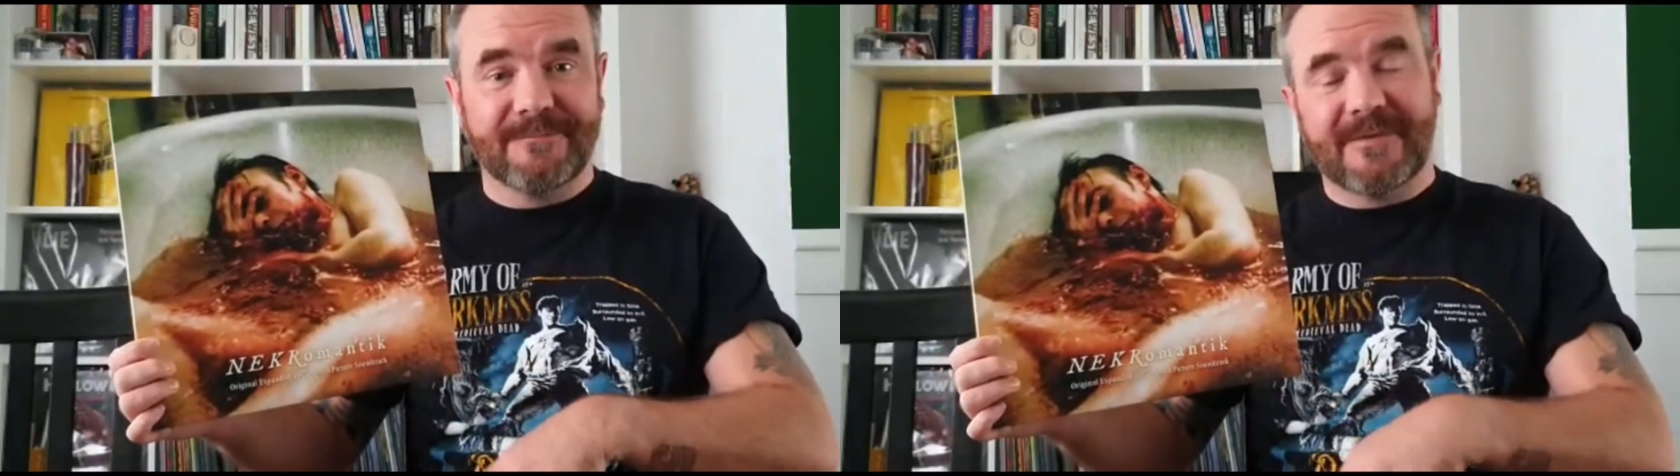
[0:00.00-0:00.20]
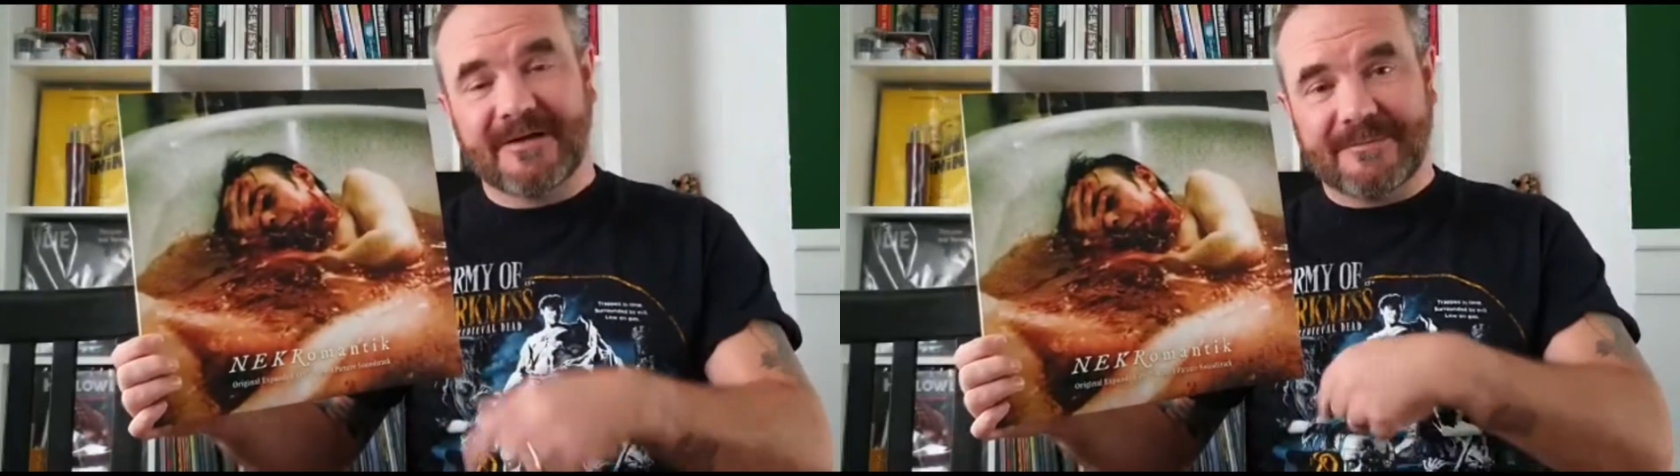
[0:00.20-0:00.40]

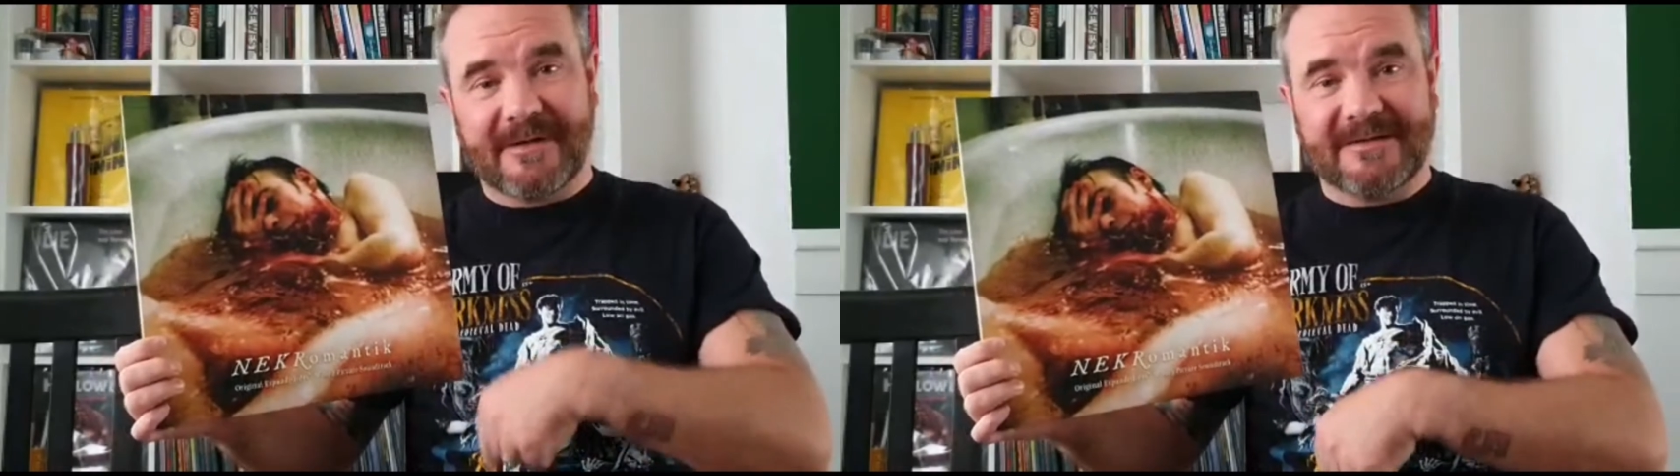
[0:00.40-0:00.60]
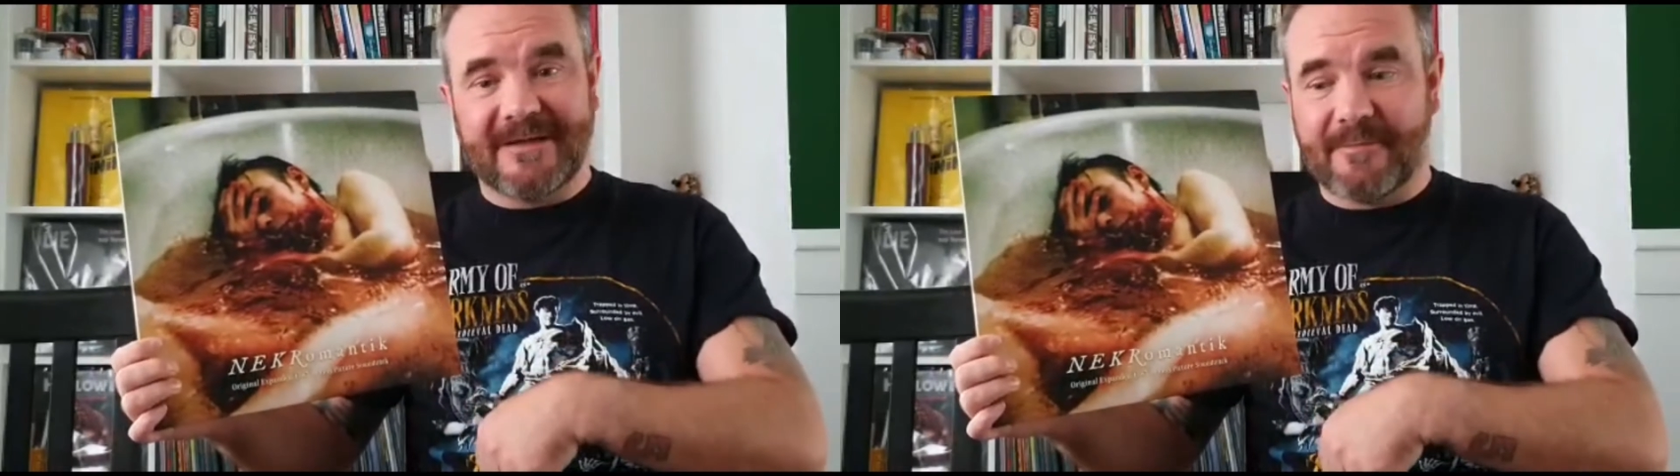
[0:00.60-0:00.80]
brings her back
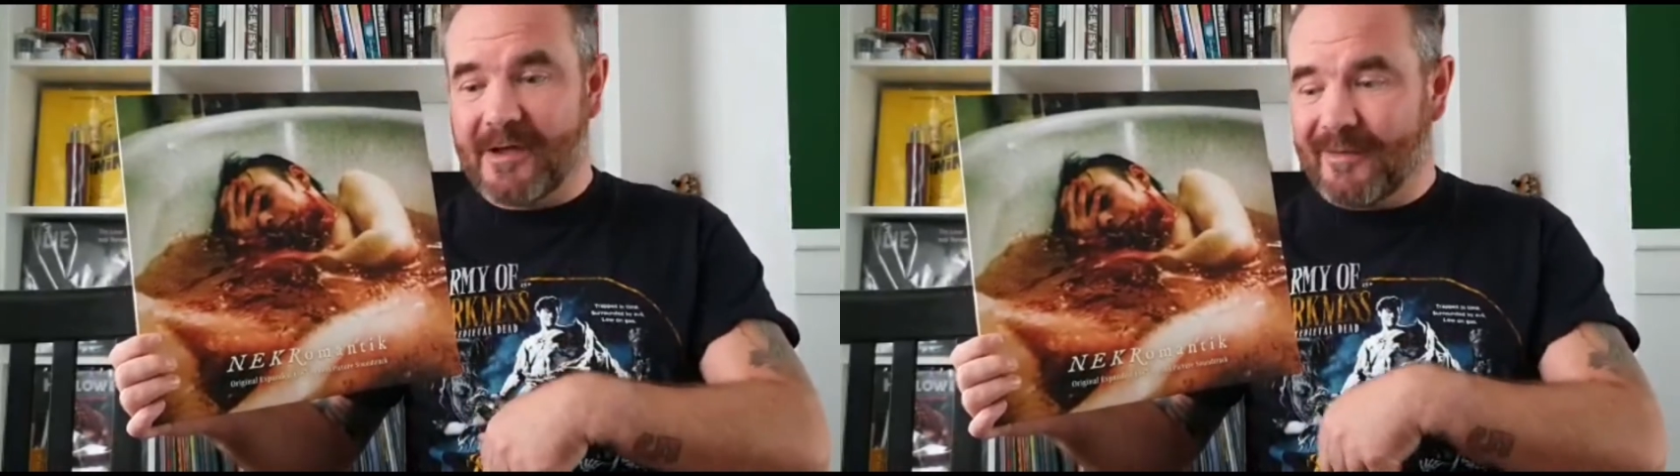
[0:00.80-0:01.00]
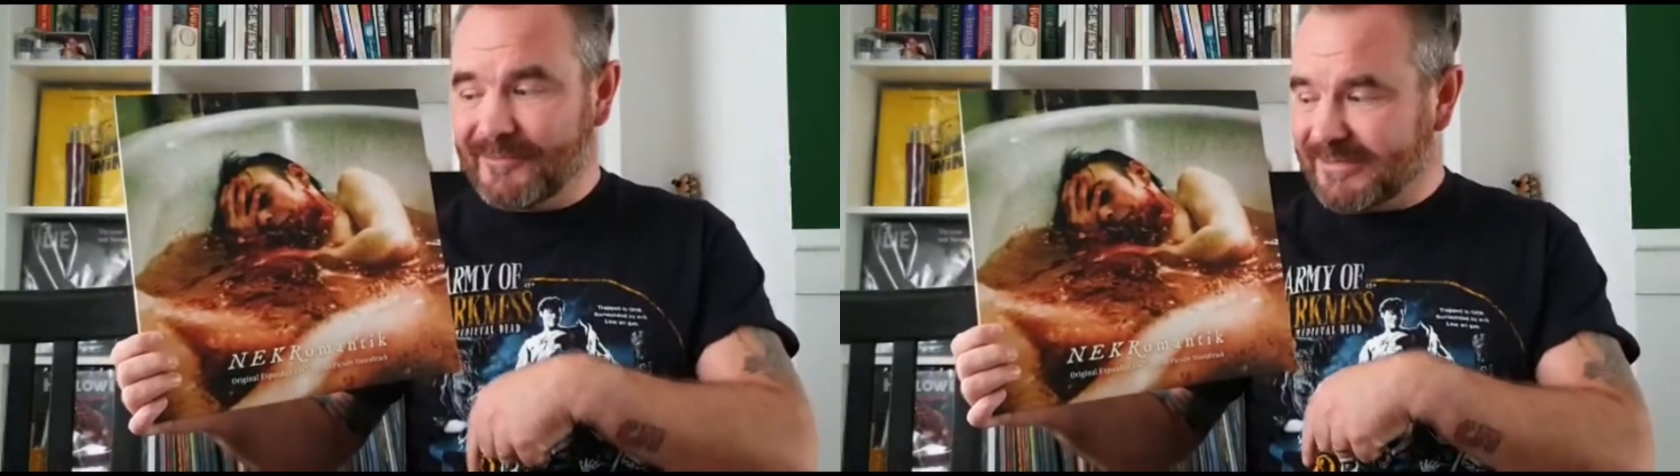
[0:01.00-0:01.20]
to the
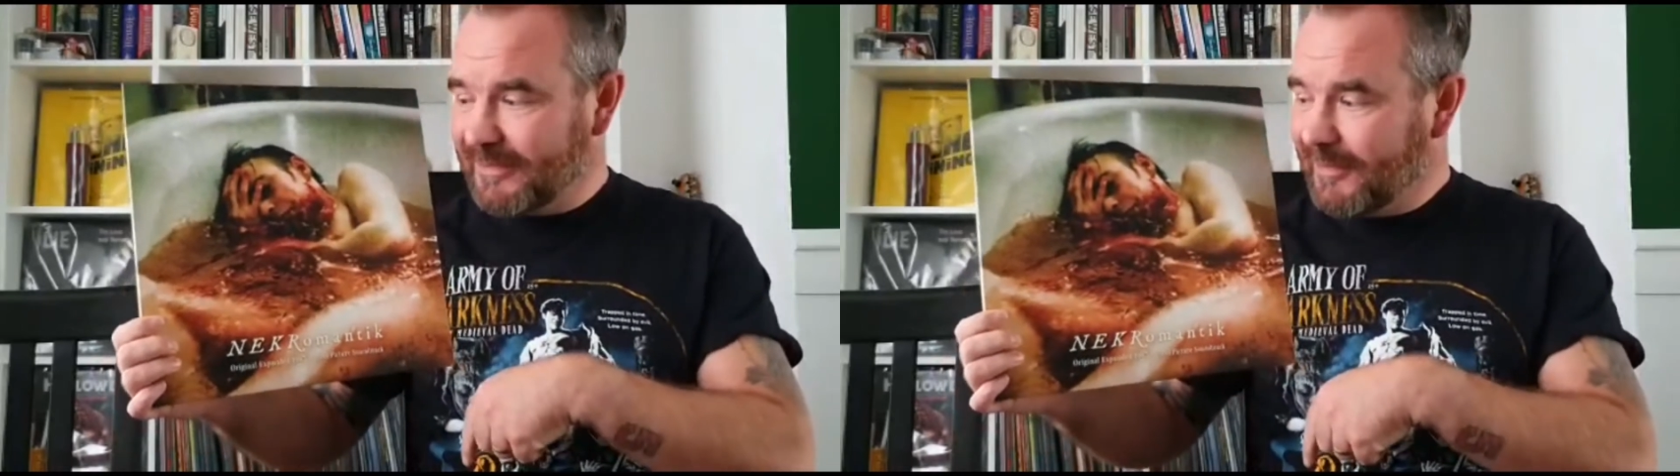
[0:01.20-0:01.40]
apartment.